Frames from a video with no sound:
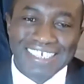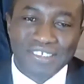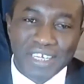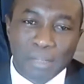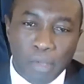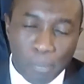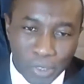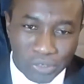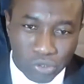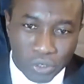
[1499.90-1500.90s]
it's not the
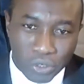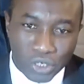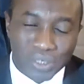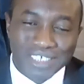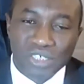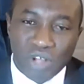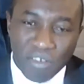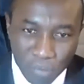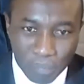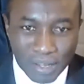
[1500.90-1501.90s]
people they're talking to, it's the
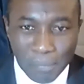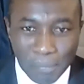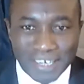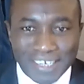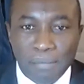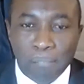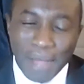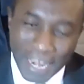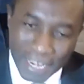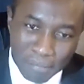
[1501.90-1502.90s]
government, I mean, the
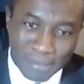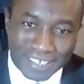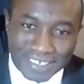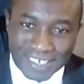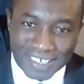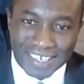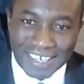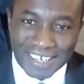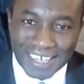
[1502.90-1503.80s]
parliament. I mean, they